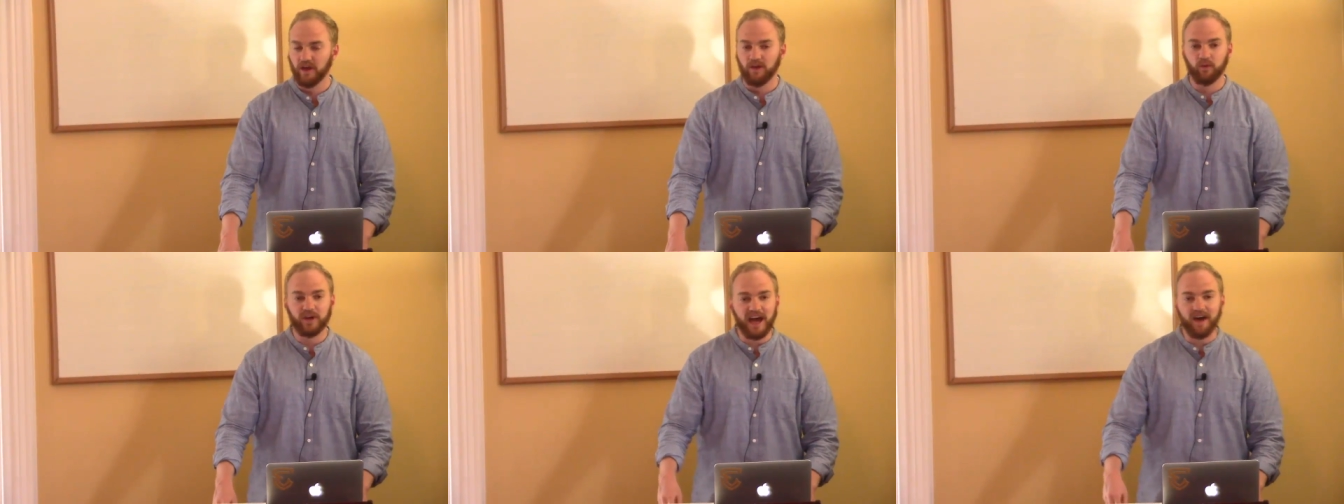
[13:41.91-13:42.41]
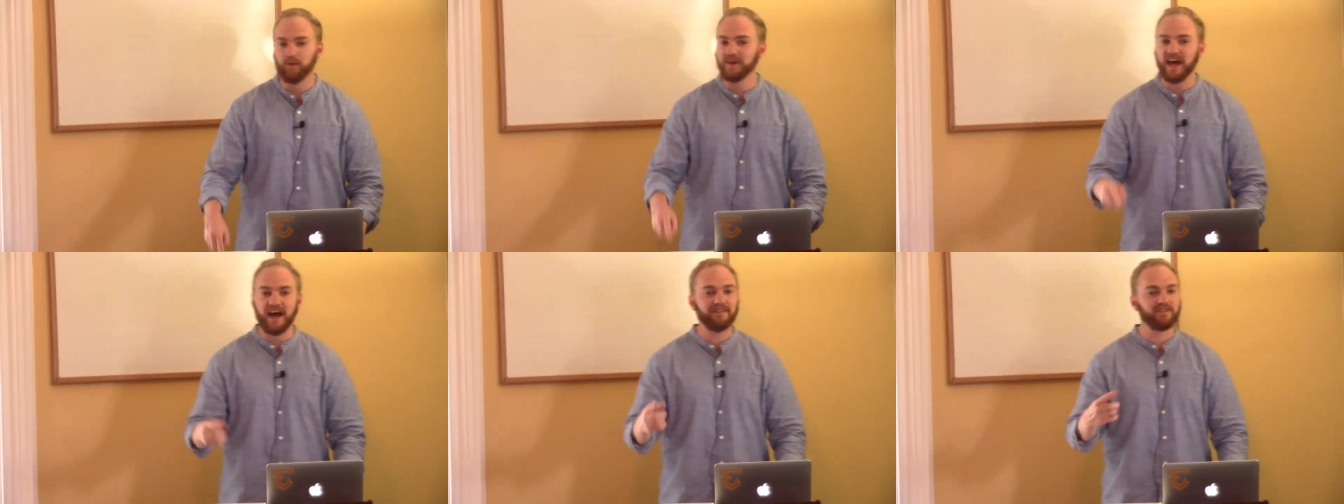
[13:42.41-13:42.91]
We, ha
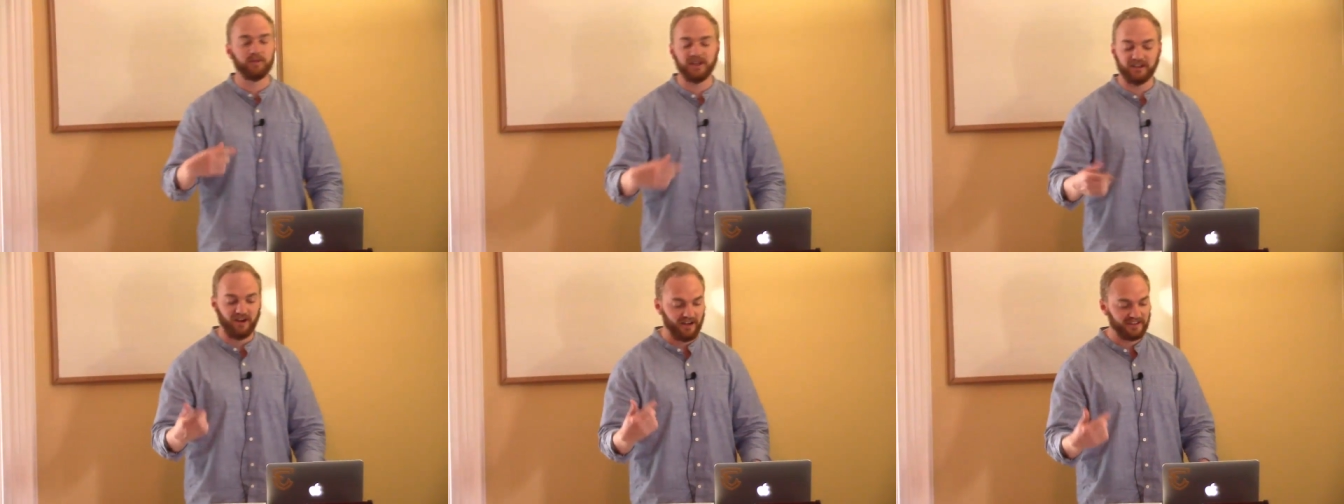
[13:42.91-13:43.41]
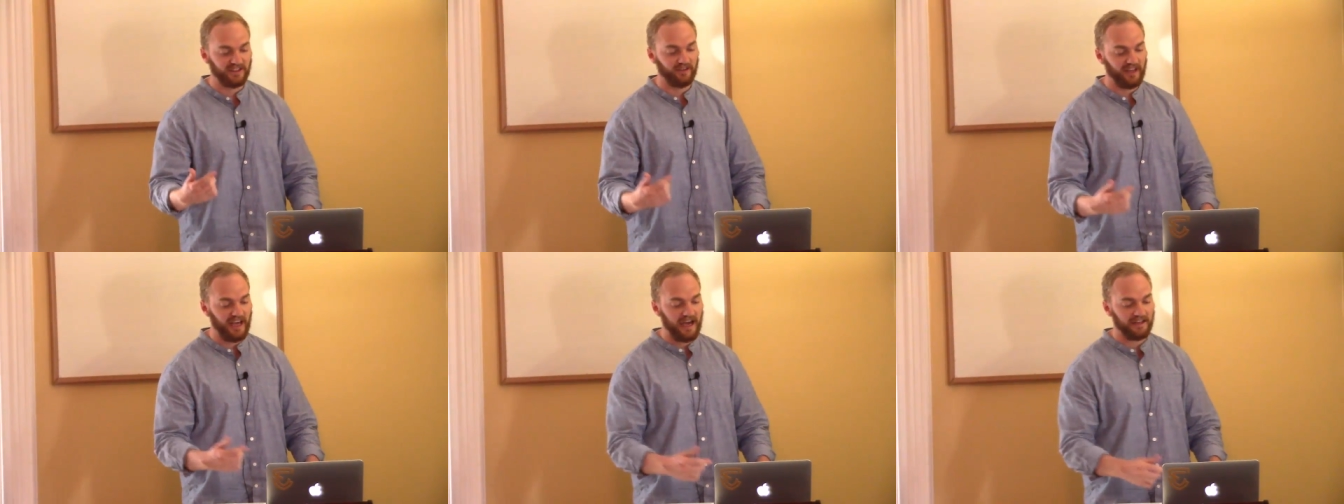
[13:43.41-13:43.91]
we have to be
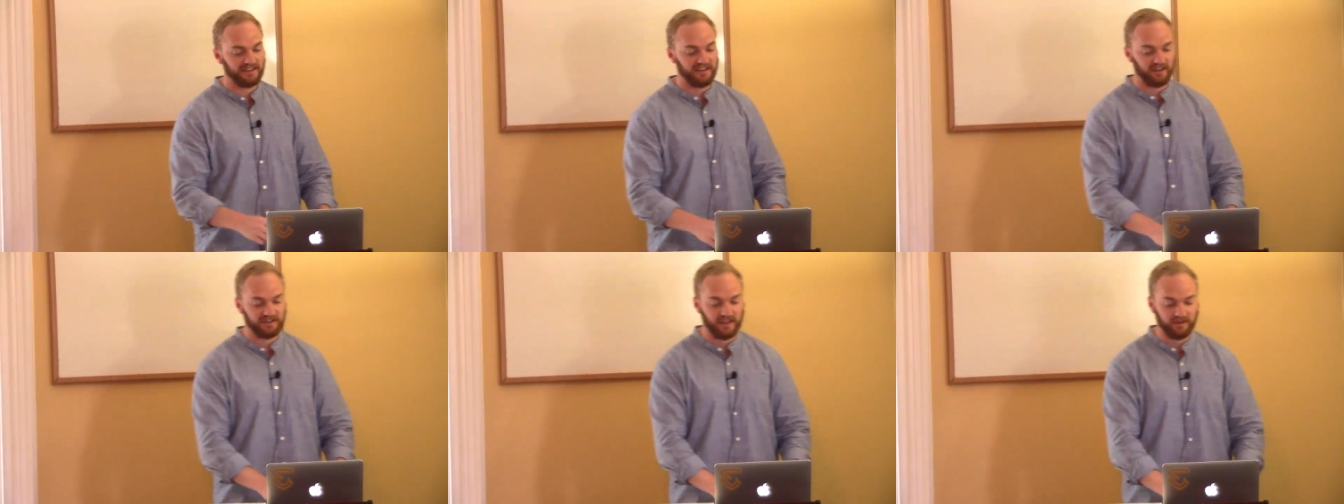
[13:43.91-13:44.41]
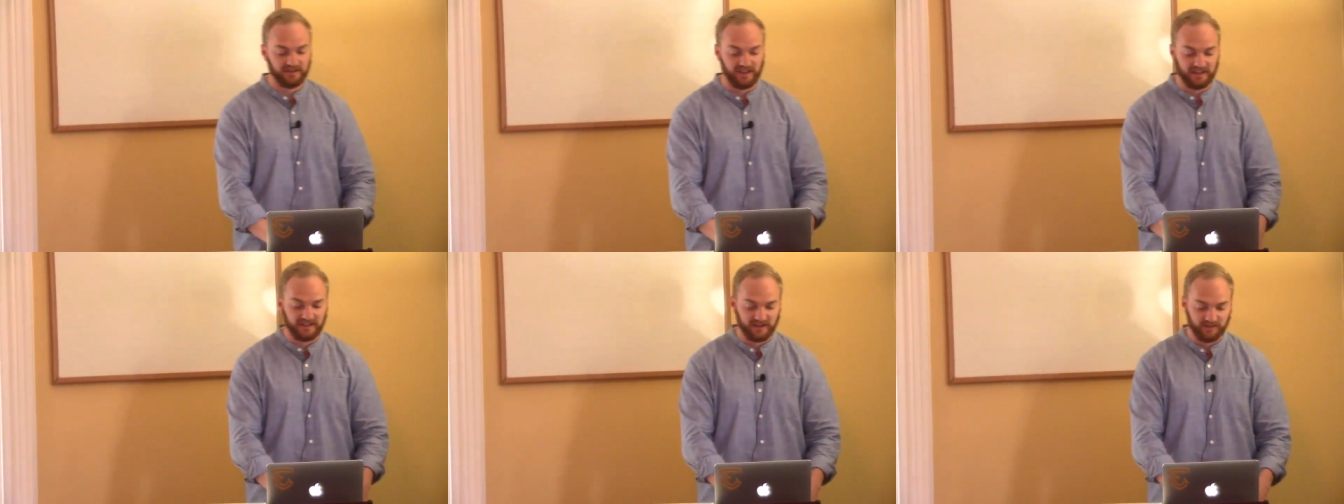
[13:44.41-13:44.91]
constantly asking ourselves
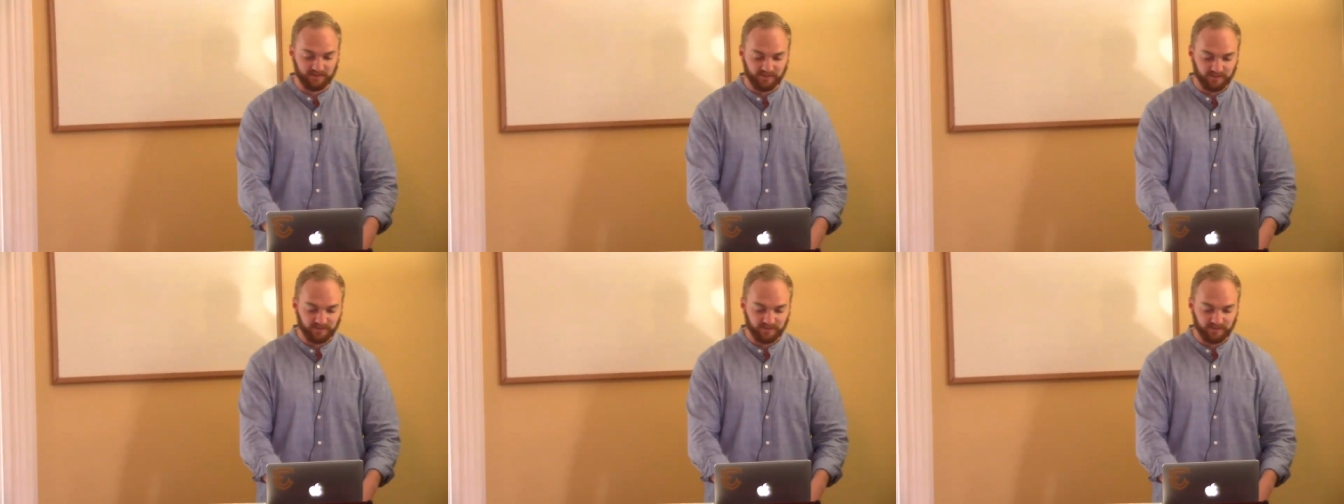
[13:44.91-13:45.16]
this.